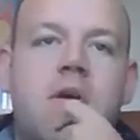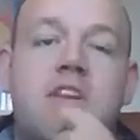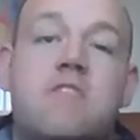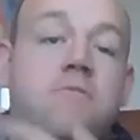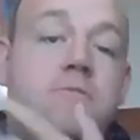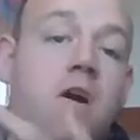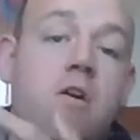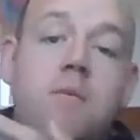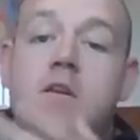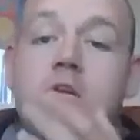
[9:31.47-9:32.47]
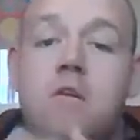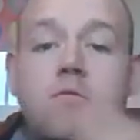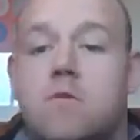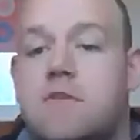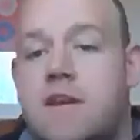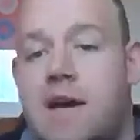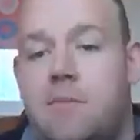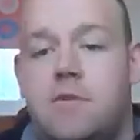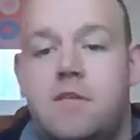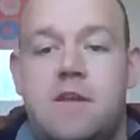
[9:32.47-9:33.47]
I mean, a deferral, I mean, who knows what's going to
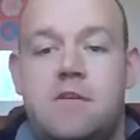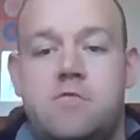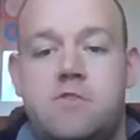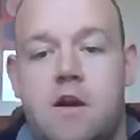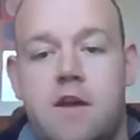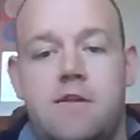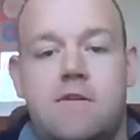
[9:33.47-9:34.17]
happen at the end of July?